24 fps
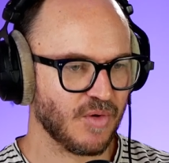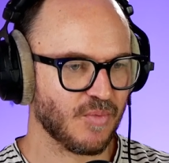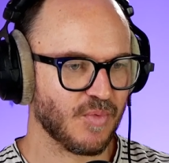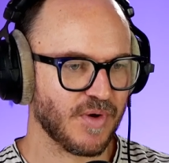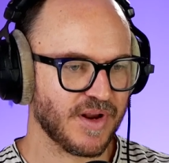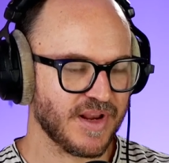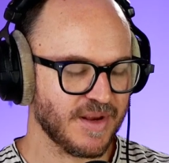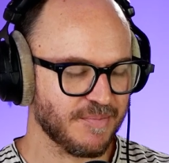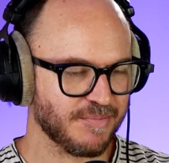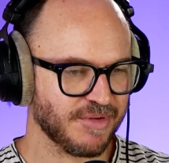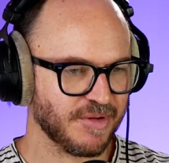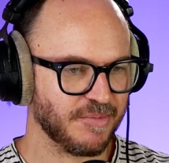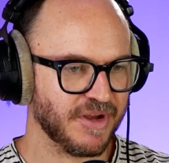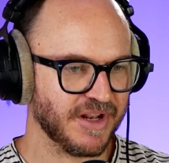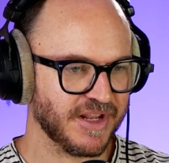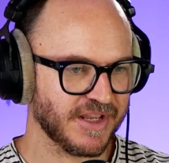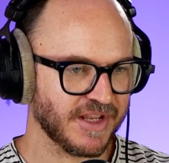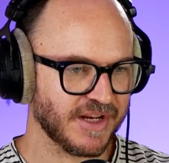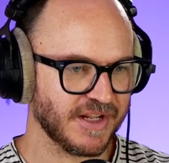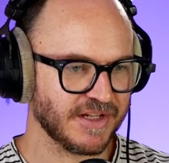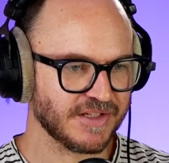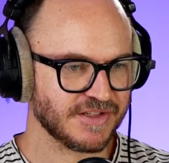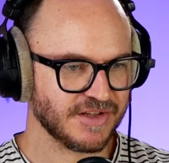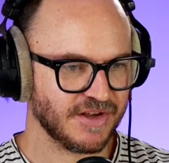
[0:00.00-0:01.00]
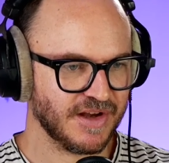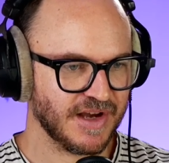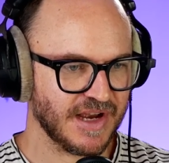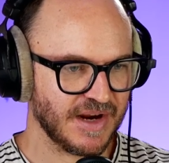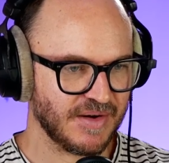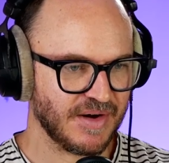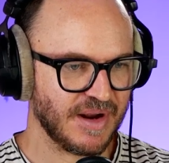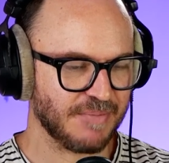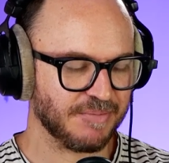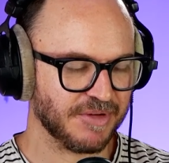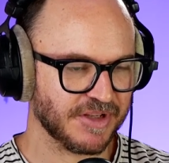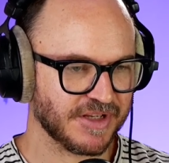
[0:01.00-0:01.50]
re-implementing an
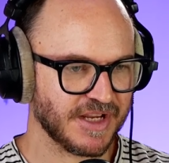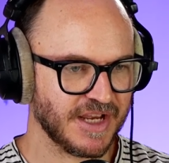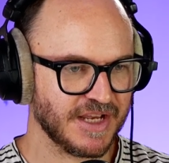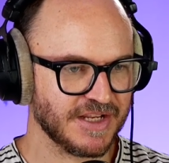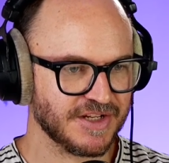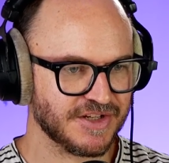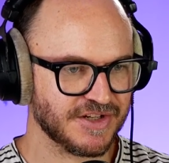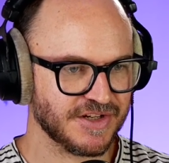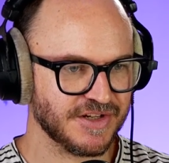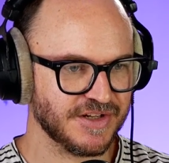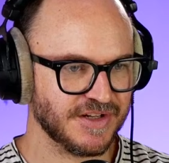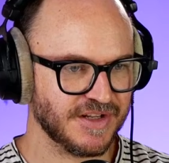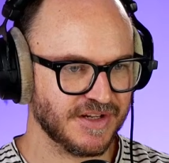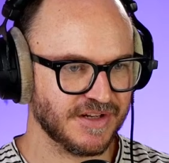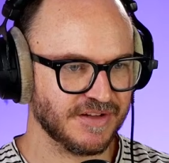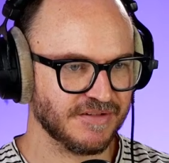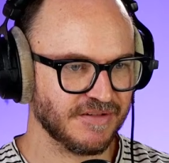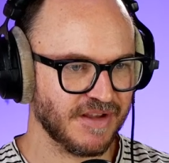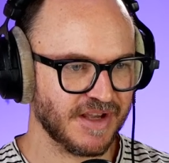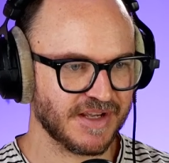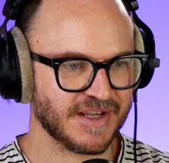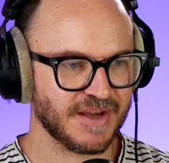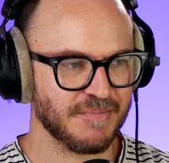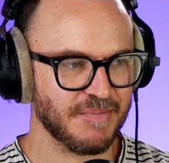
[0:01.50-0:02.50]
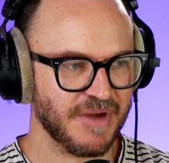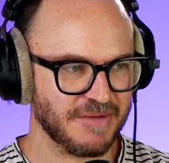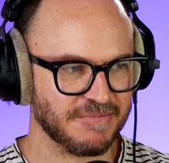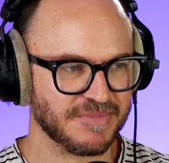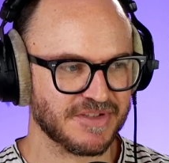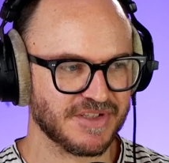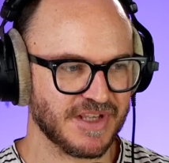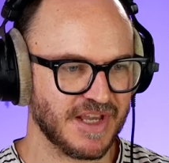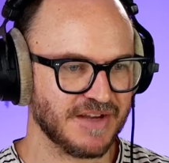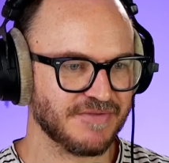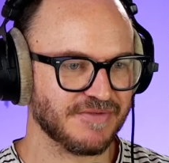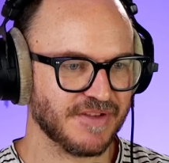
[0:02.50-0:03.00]
entire application in a
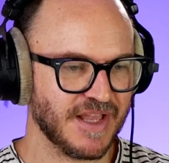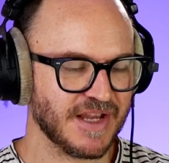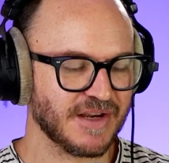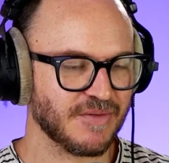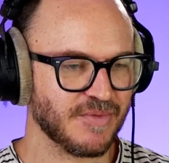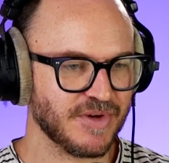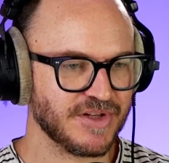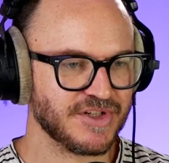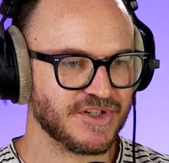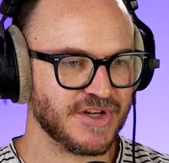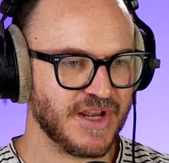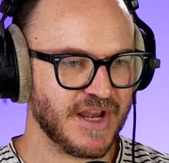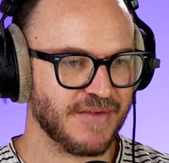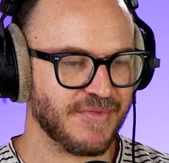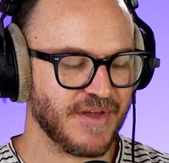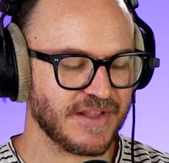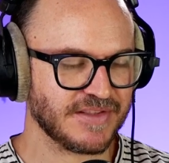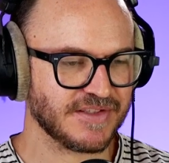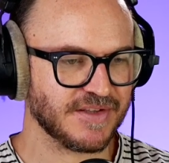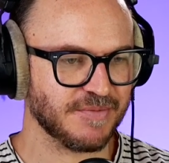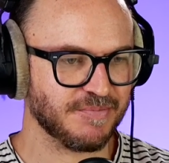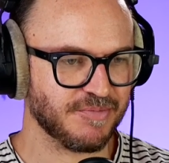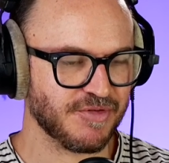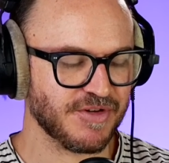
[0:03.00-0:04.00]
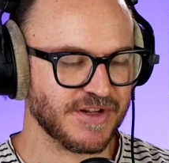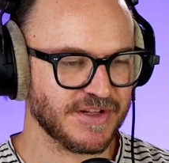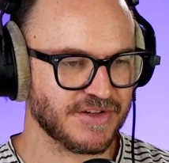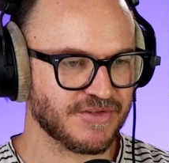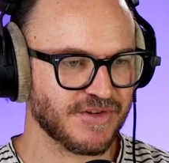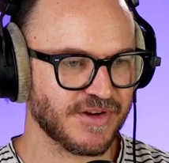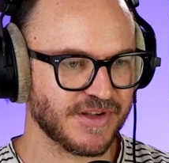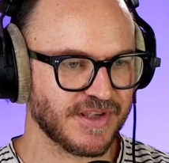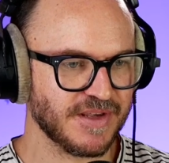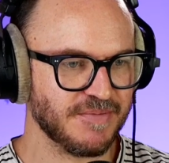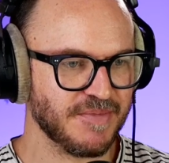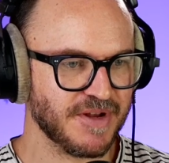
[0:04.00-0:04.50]
mem-safe language, that's a pretty
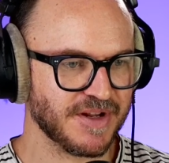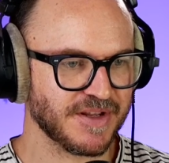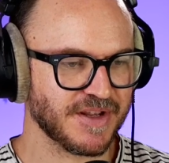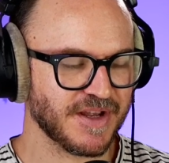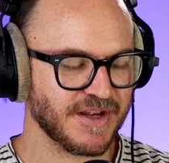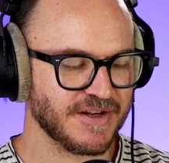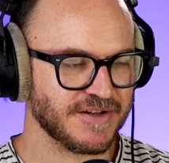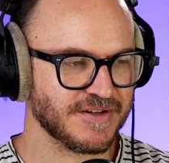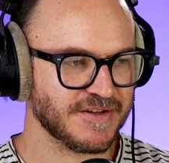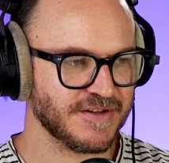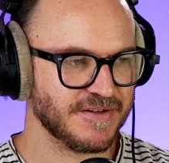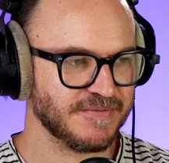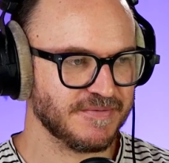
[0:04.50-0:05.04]
tricky mitigation.